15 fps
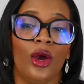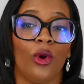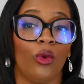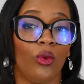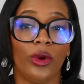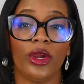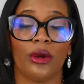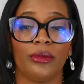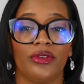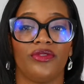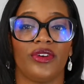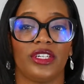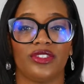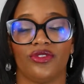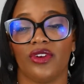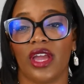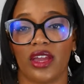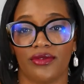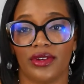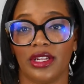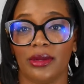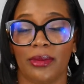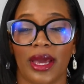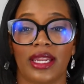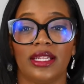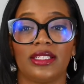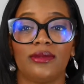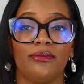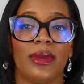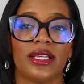We're going to be friends forever.
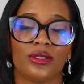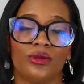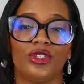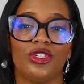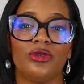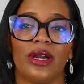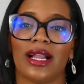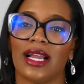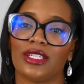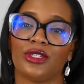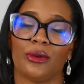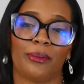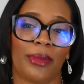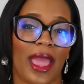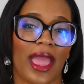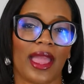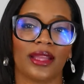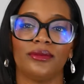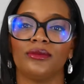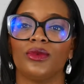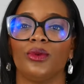Anybody mess with you, I got your back.